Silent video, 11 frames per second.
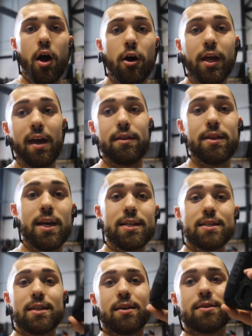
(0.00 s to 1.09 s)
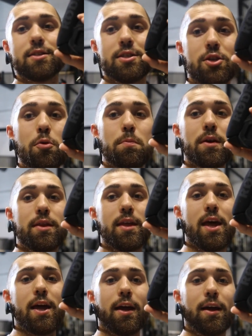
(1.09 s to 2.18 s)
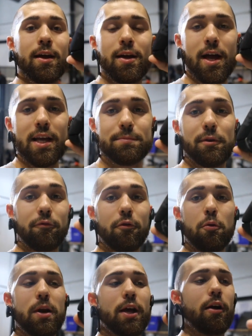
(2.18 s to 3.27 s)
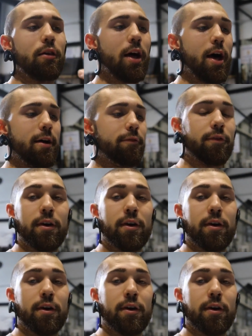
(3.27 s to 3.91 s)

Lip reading: Okay, this stupid thing has been ruining our life.